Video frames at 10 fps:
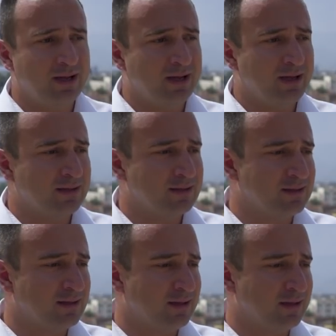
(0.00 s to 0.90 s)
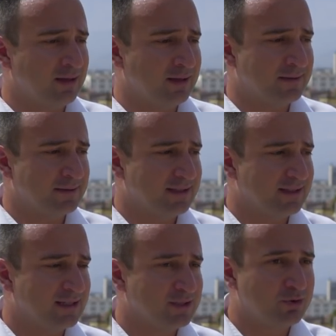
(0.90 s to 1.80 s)
and
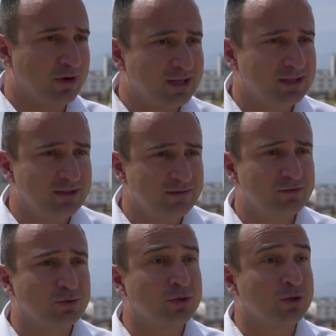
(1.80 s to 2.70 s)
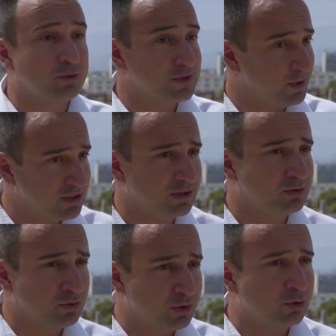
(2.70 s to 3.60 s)
attractive, especially
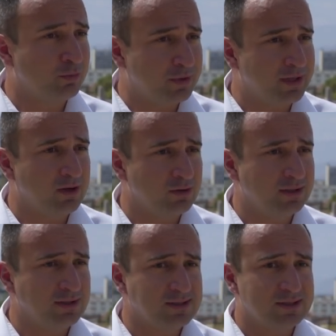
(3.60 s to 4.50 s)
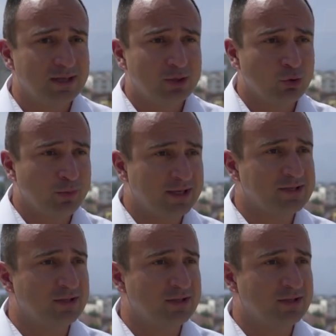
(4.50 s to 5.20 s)
through the European audience, to make